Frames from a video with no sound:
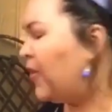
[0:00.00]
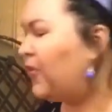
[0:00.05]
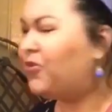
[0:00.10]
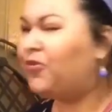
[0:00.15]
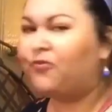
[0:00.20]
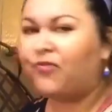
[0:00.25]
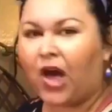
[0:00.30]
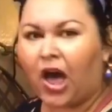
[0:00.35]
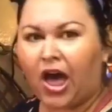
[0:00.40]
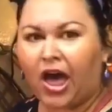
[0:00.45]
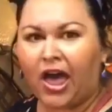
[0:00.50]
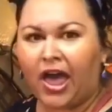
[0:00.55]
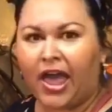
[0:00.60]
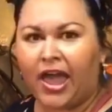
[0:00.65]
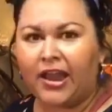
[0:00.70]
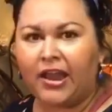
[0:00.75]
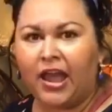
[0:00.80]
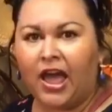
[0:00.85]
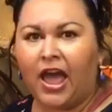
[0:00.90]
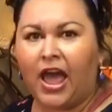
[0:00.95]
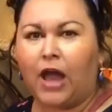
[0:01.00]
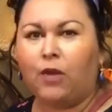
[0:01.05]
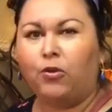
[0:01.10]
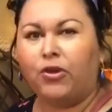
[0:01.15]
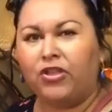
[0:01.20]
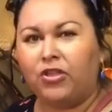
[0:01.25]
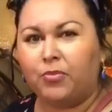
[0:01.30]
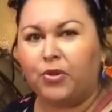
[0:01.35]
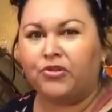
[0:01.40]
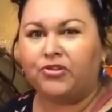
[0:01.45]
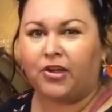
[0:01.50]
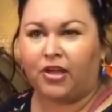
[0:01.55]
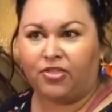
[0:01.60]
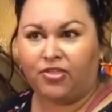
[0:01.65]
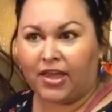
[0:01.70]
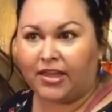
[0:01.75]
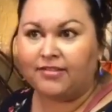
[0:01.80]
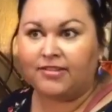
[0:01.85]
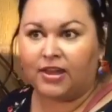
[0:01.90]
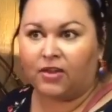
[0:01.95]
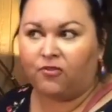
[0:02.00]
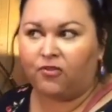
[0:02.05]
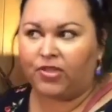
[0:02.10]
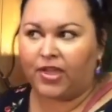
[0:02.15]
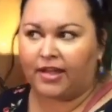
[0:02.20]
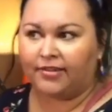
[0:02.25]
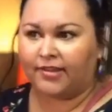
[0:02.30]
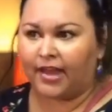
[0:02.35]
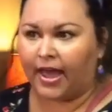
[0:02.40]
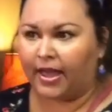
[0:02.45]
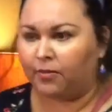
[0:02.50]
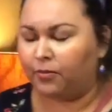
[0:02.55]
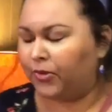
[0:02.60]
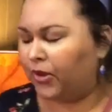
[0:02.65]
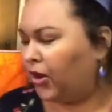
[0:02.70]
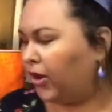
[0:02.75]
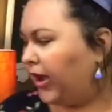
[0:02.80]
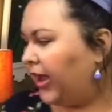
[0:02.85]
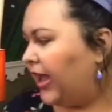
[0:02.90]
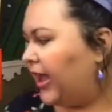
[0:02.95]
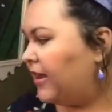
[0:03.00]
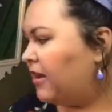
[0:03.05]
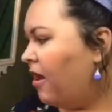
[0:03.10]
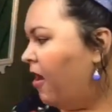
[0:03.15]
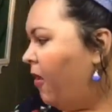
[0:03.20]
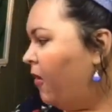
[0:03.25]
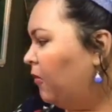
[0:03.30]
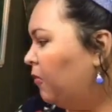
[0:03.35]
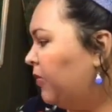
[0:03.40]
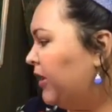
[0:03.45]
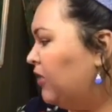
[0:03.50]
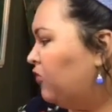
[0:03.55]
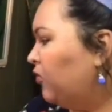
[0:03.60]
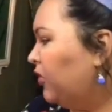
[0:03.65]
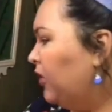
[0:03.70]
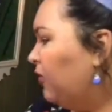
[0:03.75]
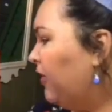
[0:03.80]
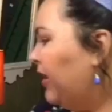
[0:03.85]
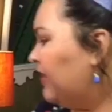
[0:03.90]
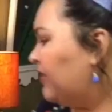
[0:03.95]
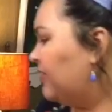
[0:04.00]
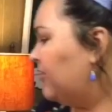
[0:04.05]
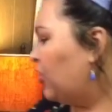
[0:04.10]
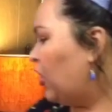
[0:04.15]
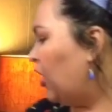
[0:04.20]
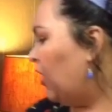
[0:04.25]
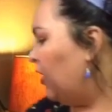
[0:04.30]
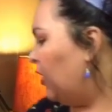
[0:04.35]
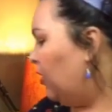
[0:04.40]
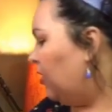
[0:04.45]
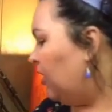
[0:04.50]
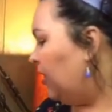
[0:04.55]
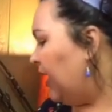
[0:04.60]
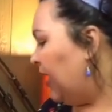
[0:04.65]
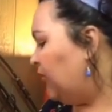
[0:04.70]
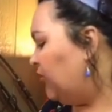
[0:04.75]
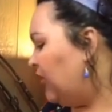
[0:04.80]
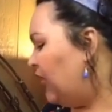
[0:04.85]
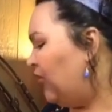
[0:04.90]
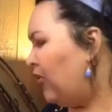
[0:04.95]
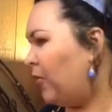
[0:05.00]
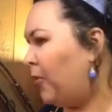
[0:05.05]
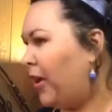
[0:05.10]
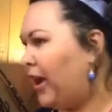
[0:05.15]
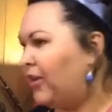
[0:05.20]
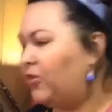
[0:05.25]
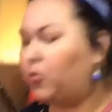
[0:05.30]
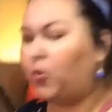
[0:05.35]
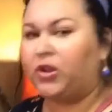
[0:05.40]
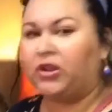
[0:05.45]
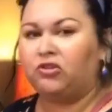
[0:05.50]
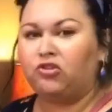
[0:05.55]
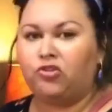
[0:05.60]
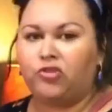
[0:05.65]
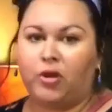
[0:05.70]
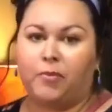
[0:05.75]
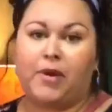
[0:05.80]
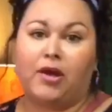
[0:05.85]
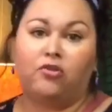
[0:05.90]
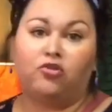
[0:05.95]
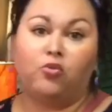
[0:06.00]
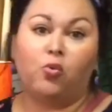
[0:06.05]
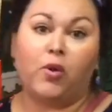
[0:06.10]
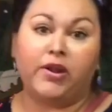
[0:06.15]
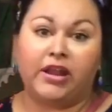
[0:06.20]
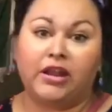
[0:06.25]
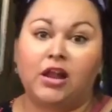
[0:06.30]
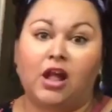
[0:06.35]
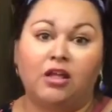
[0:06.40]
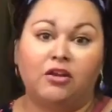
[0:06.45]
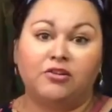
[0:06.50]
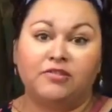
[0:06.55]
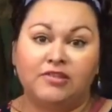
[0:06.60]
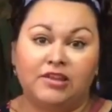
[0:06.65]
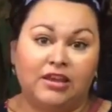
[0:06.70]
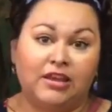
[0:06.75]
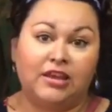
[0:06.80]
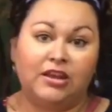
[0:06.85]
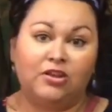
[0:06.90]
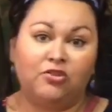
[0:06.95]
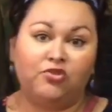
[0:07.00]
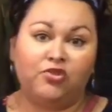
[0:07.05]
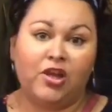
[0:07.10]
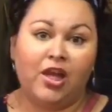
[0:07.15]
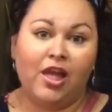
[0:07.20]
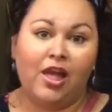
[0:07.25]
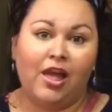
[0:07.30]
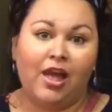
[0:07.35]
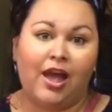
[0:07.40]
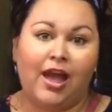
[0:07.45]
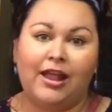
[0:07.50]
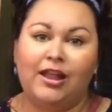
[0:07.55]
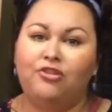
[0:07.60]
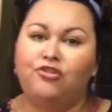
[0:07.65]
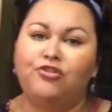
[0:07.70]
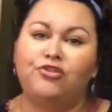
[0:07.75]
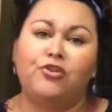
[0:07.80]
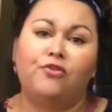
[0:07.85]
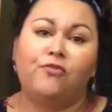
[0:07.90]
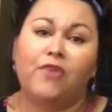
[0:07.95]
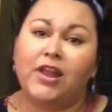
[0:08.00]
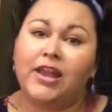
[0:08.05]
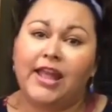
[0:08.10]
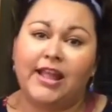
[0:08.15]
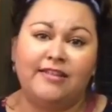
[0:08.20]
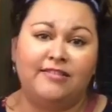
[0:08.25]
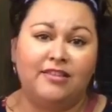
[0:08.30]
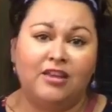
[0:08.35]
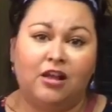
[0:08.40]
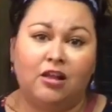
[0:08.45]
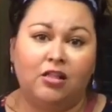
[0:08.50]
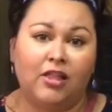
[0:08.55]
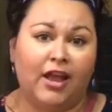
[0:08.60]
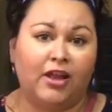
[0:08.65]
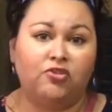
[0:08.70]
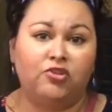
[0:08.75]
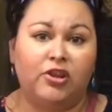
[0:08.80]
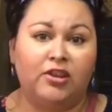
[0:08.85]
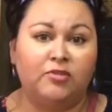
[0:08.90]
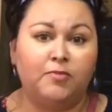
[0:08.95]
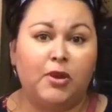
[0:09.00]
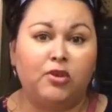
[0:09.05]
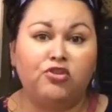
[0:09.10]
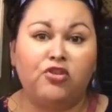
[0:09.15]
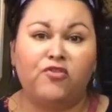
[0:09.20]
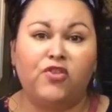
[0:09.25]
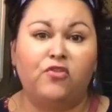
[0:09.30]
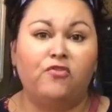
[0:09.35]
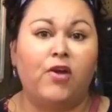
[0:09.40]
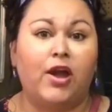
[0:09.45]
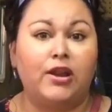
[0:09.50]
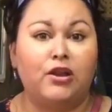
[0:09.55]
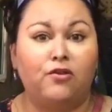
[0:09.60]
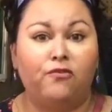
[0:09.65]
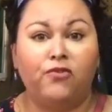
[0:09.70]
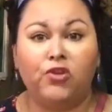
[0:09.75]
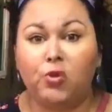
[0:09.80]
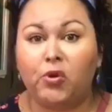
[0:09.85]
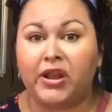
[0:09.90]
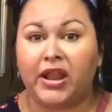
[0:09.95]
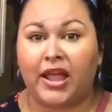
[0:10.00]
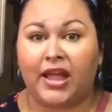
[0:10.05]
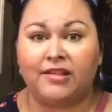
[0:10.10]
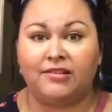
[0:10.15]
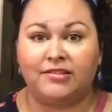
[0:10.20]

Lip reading: fun and really the most authentic for that time period. But it's really great to start a little collection. The price point is usually about $20 each. And it's just a fun instant collection, especially if you find a few at